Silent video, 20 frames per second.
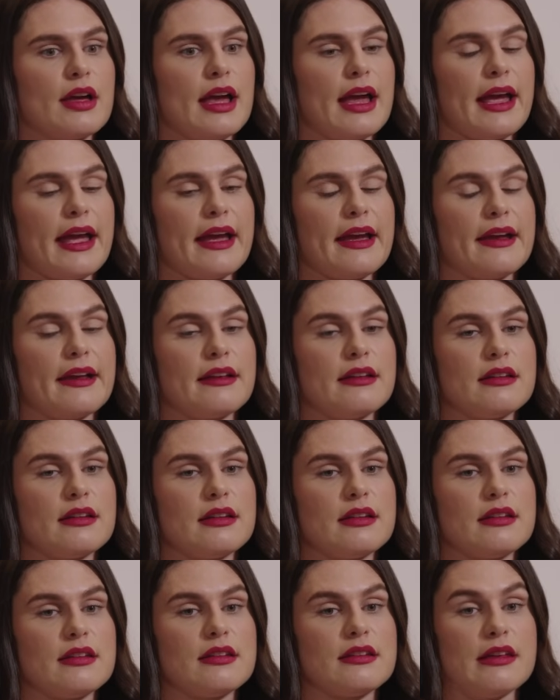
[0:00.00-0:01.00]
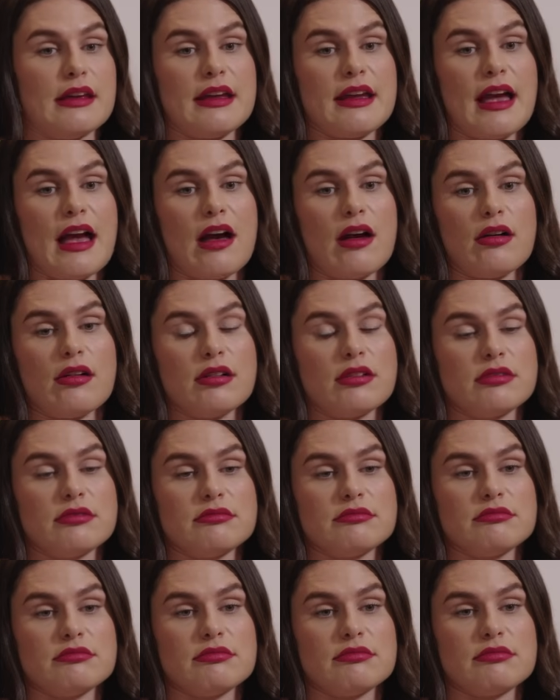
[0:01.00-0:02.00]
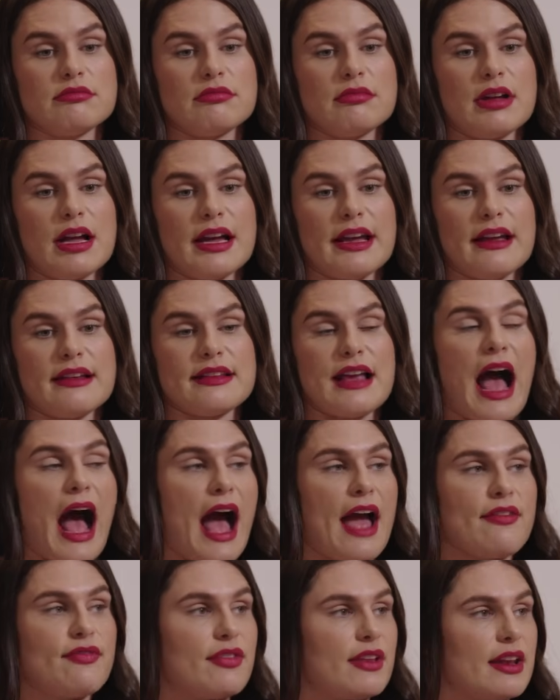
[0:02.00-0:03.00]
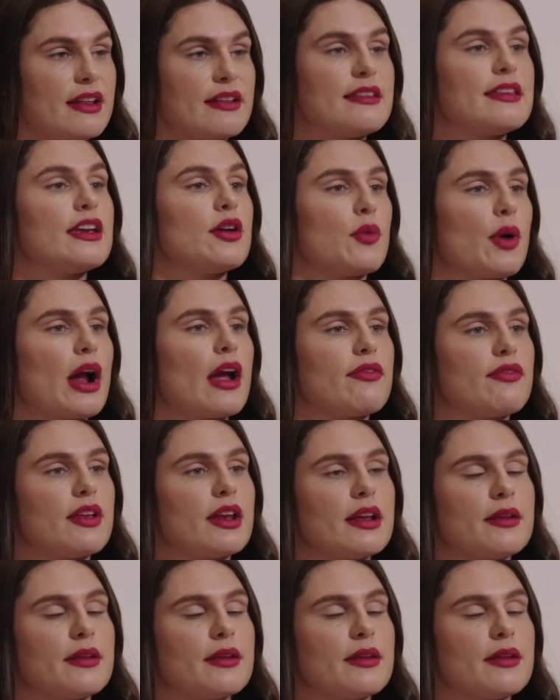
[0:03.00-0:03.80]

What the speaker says: And seeing how, I guess, I fit in, seeing where I fit